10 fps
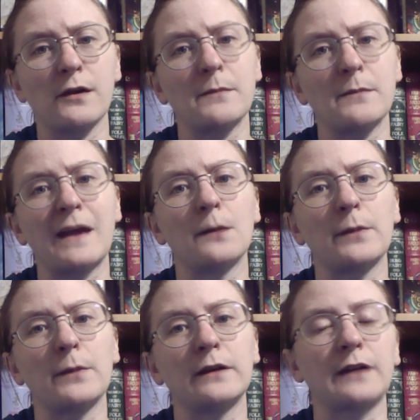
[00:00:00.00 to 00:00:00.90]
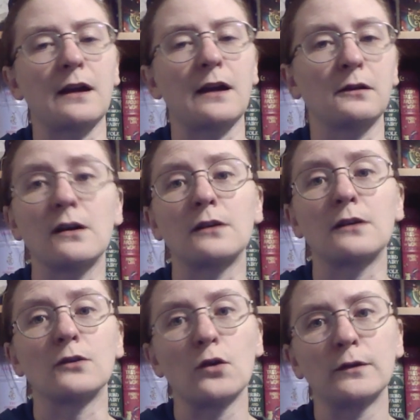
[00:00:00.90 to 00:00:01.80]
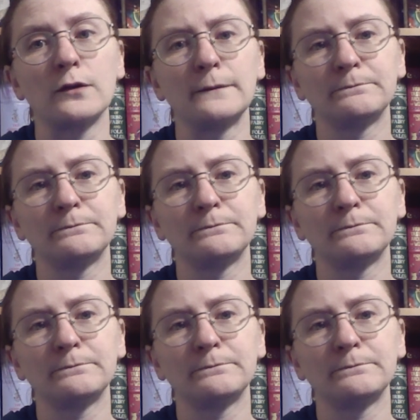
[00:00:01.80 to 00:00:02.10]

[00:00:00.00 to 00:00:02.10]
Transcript: made up entirely on her own.